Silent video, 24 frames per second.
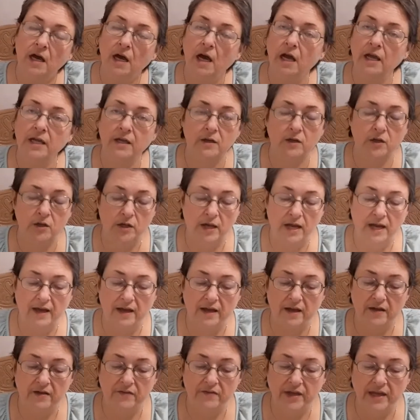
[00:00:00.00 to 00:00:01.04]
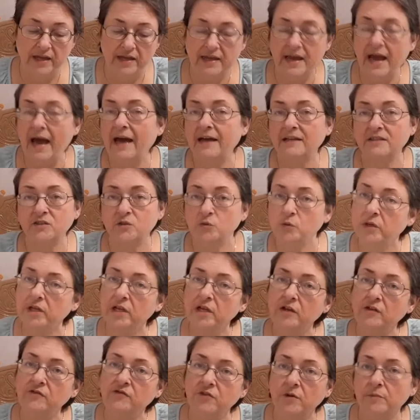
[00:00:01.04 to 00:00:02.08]
I could have a cat
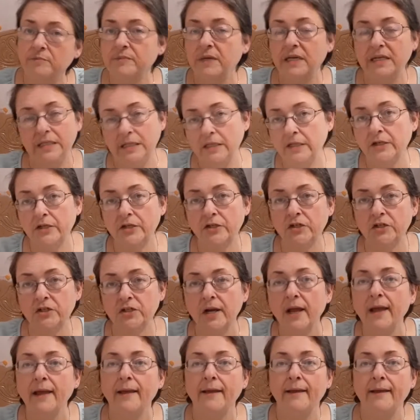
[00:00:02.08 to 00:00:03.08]
swinging from my ear